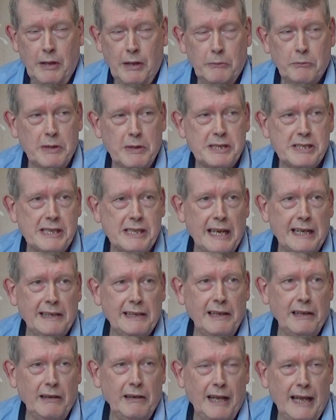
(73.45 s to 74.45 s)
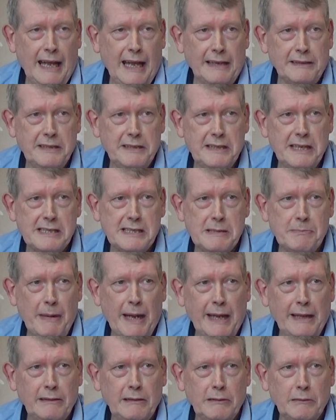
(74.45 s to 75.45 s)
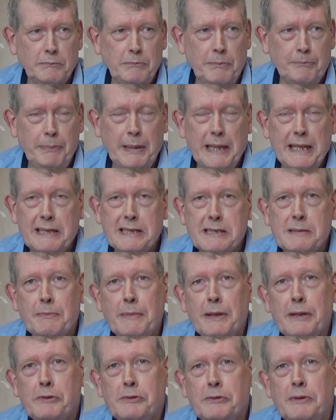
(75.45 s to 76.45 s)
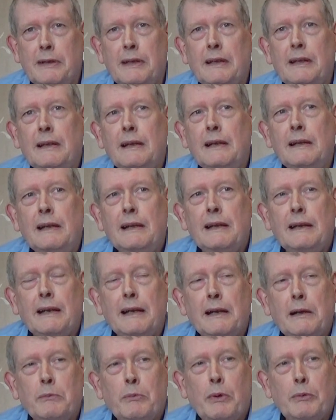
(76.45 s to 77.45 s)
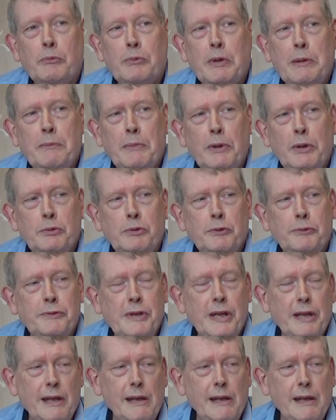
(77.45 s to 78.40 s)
which sadly I had to dismantle piecemeal when we moved,